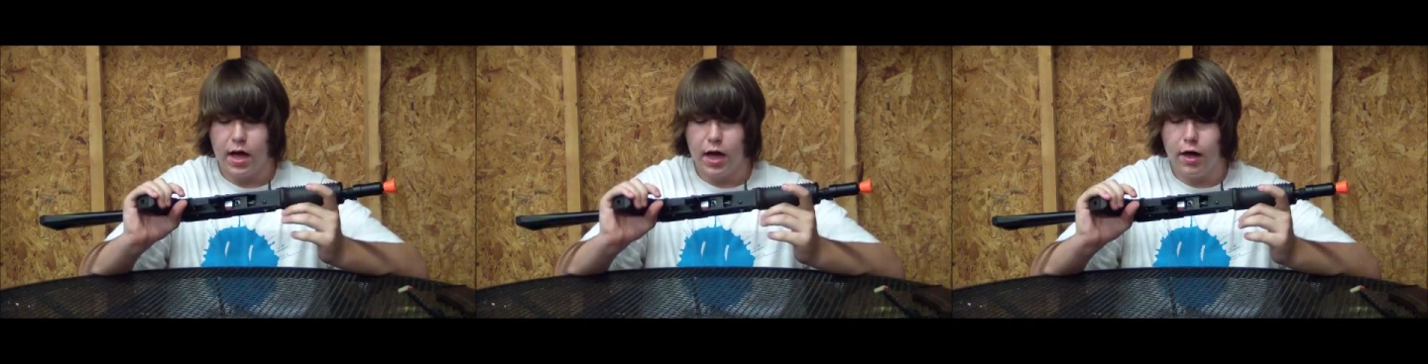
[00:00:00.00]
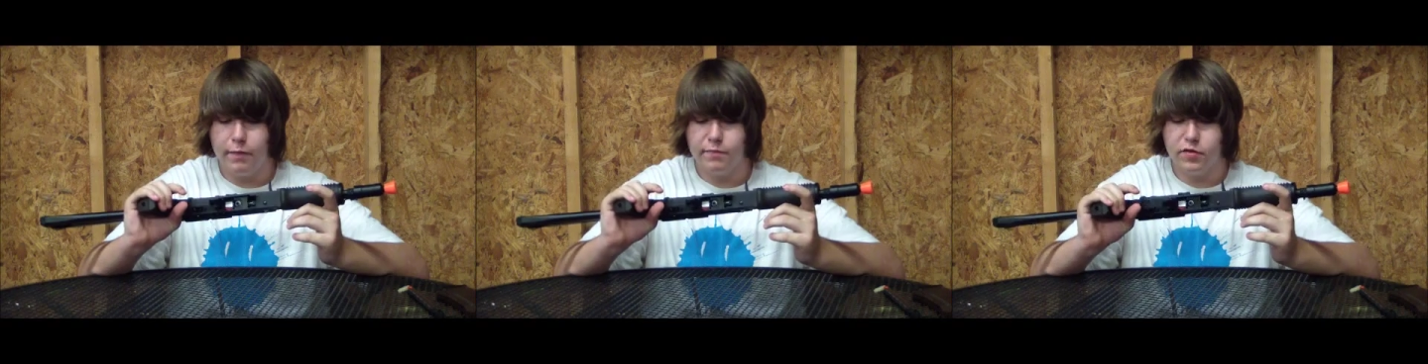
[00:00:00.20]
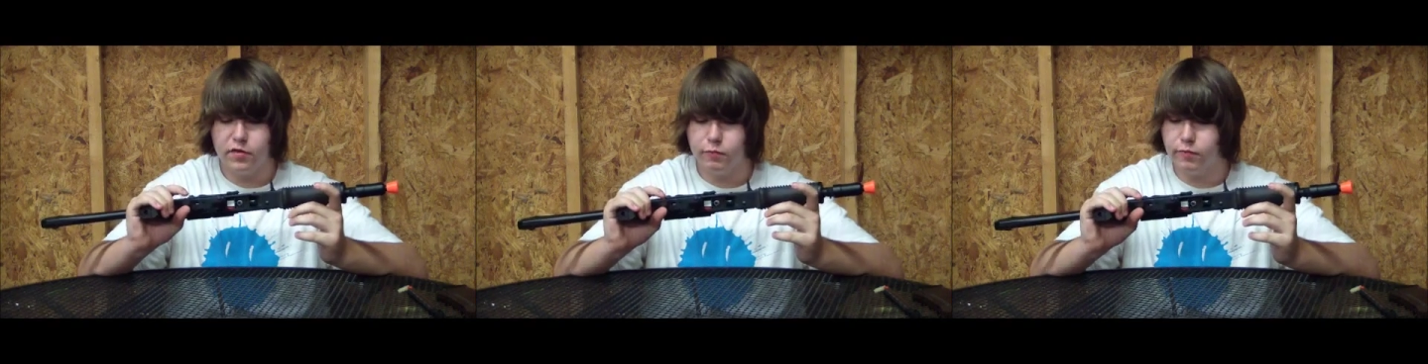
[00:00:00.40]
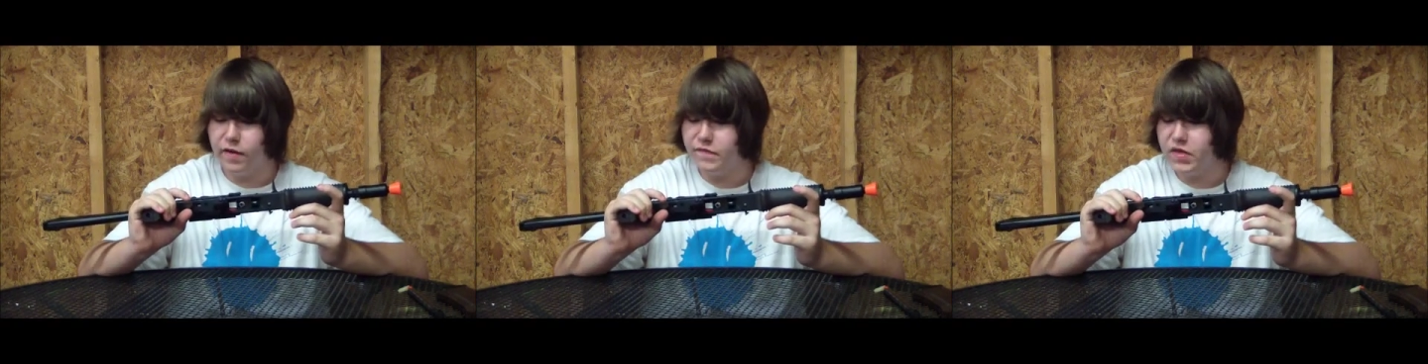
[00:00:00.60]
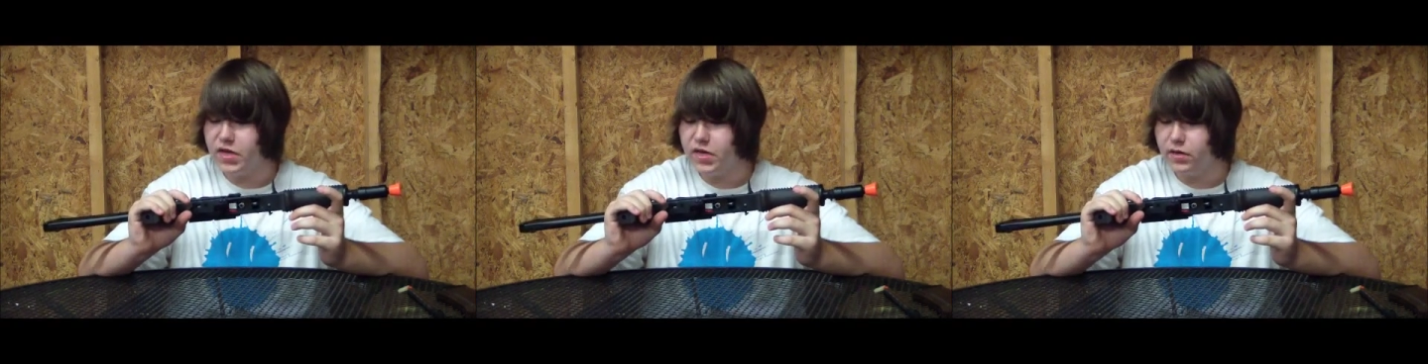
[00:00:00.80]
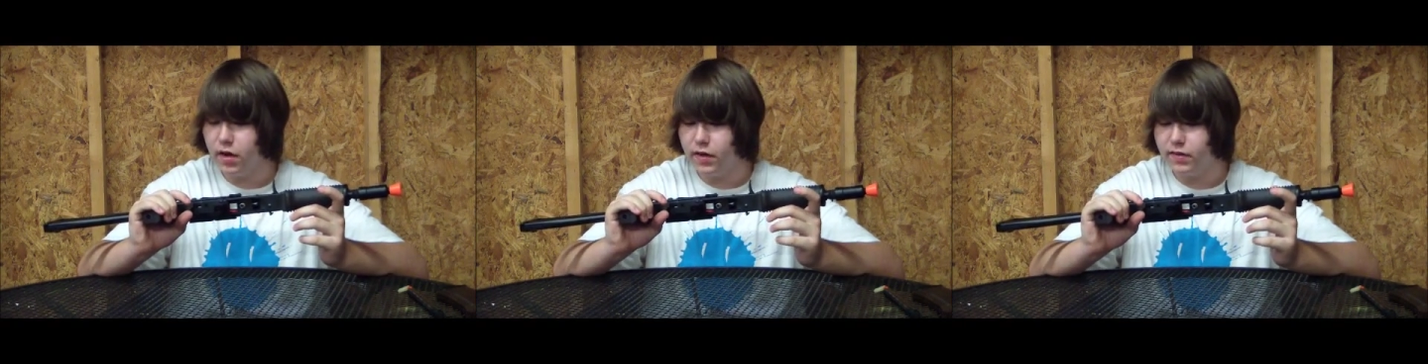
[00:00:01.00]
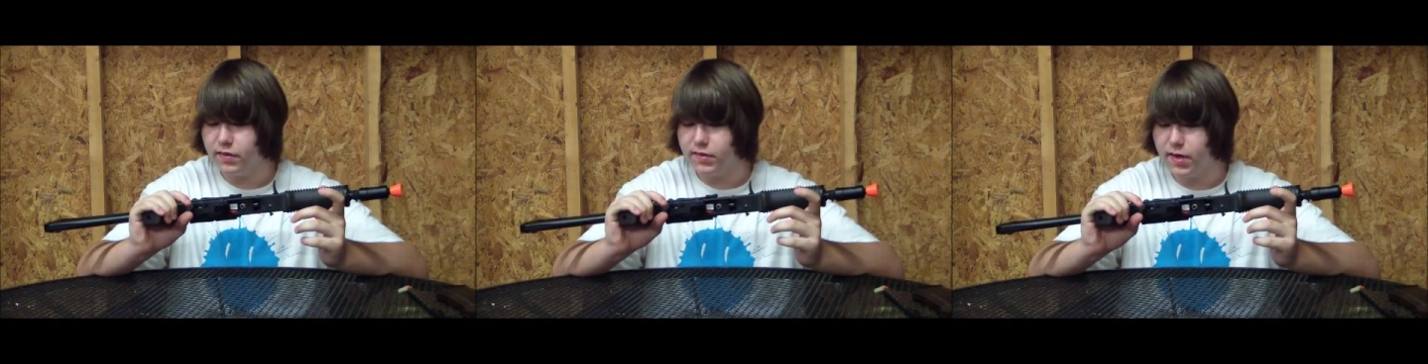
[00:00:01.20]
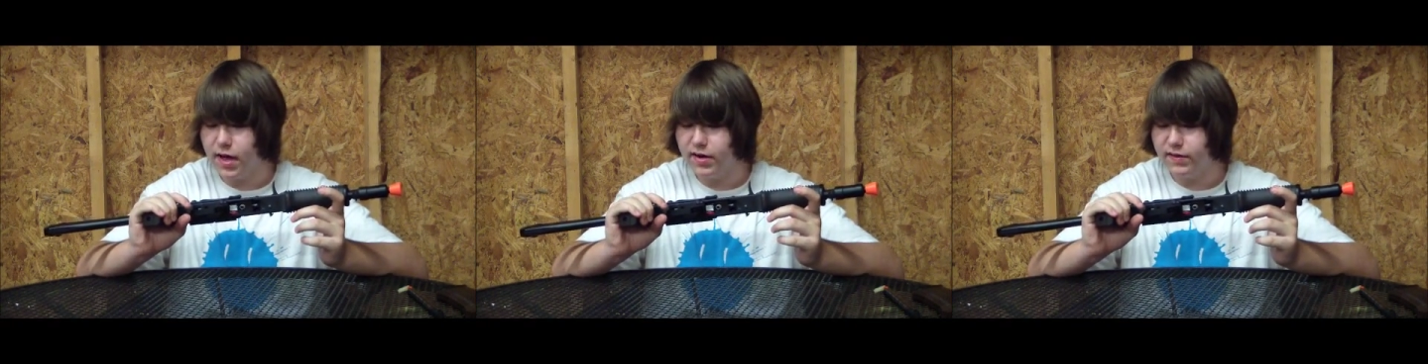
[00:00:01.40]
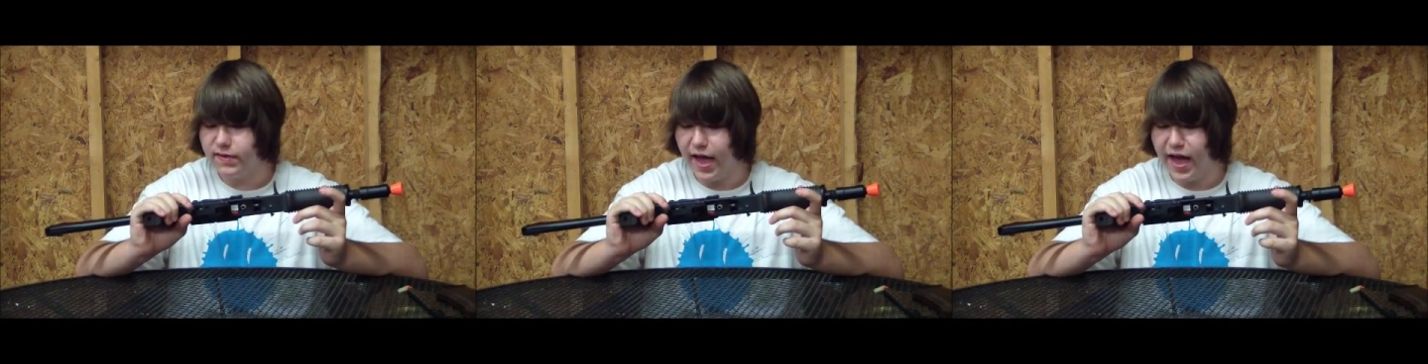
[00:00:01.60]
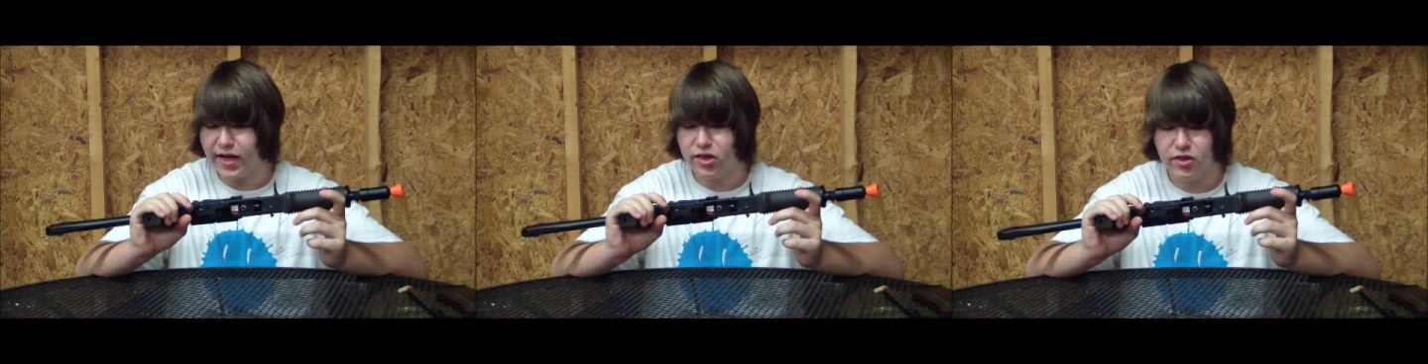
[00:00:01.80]
the riveting on this gun is
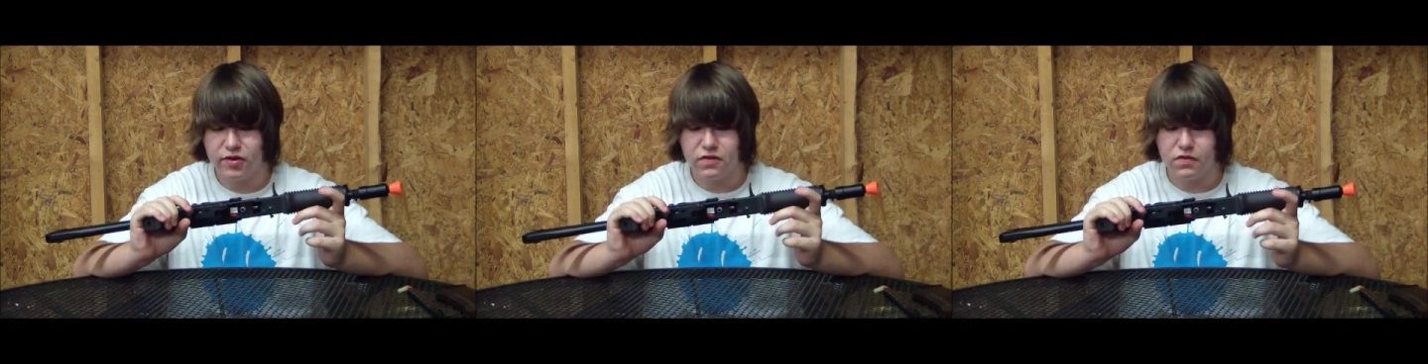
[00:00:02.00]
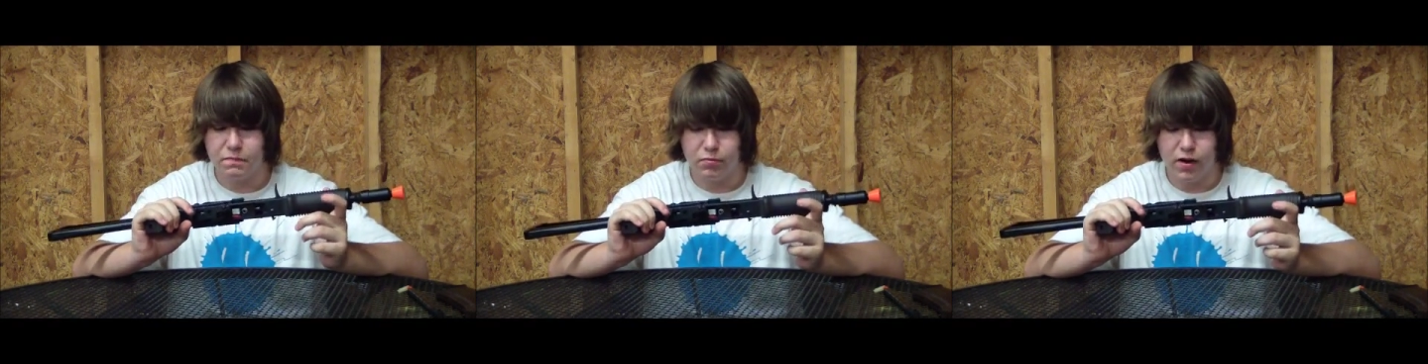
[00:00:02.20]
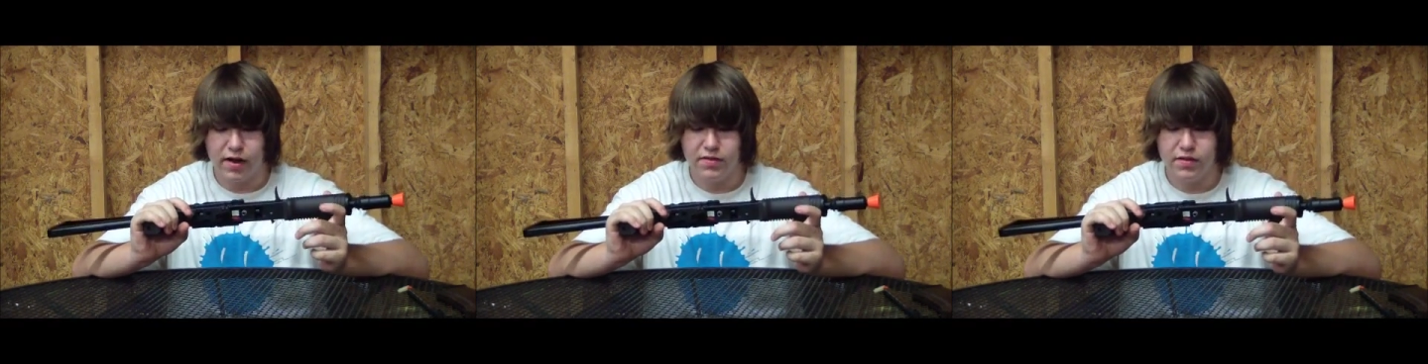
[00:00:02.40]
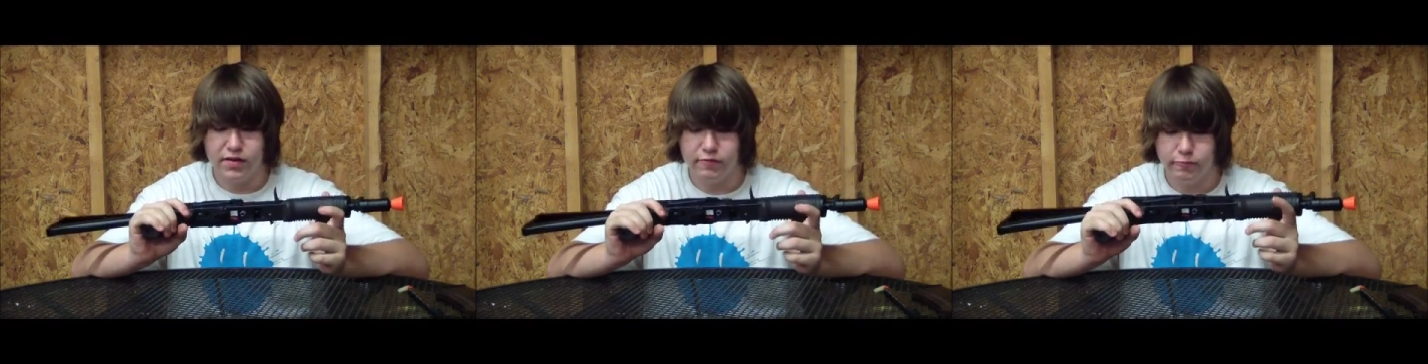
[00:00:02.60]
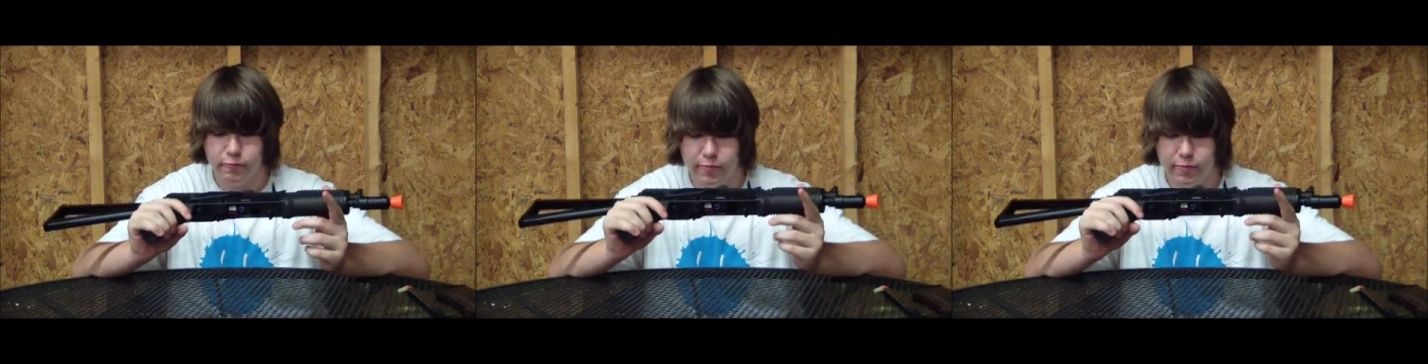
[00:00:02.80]
actually surprisingly